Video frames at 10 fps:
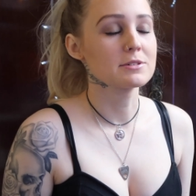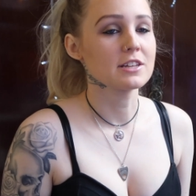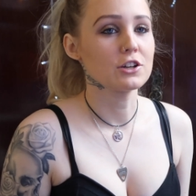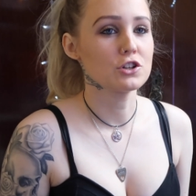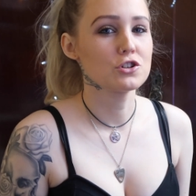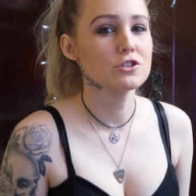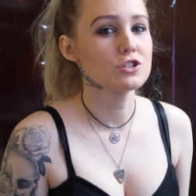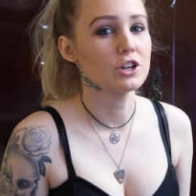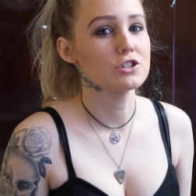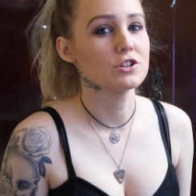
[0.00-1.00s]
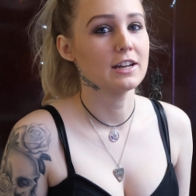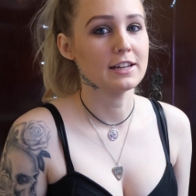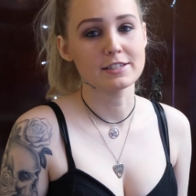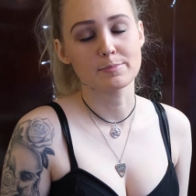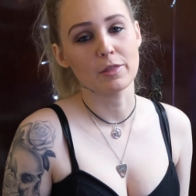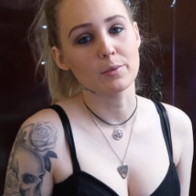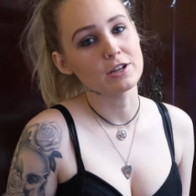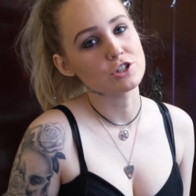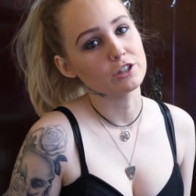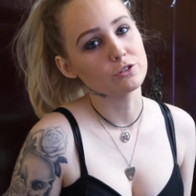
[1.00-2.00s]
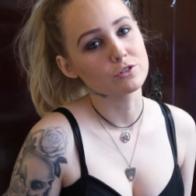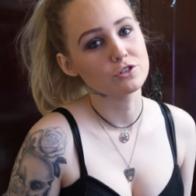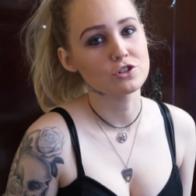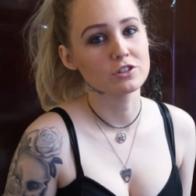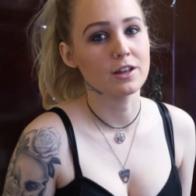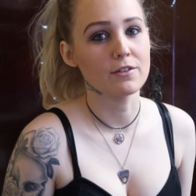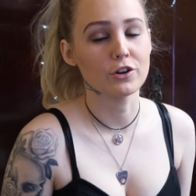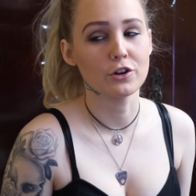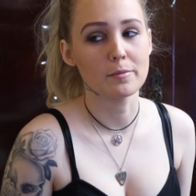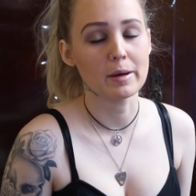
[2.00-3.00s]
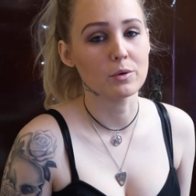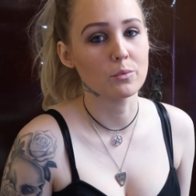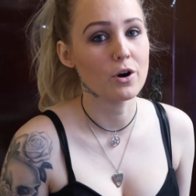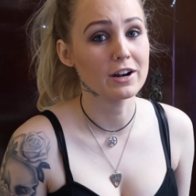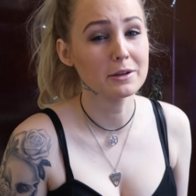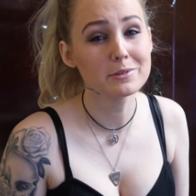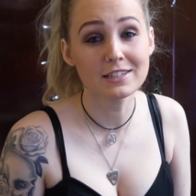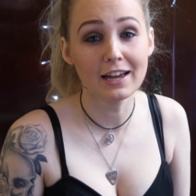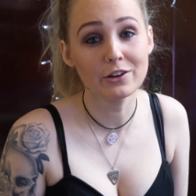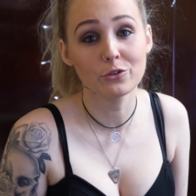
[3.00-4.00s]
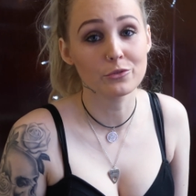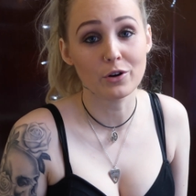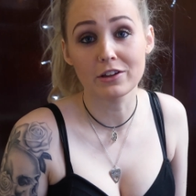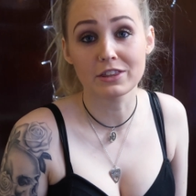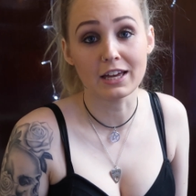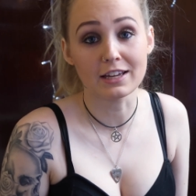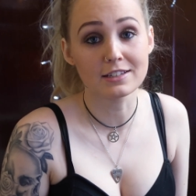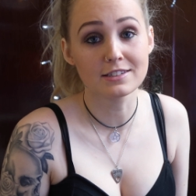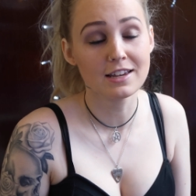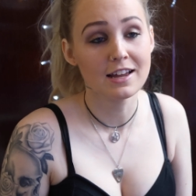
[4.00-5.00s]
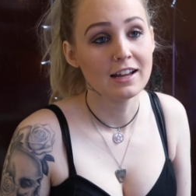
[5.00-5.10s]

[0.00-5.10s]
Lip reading: was like, you shouldn't judge your niece by the way she looks. You should love her no matter what. He was saying all the right things.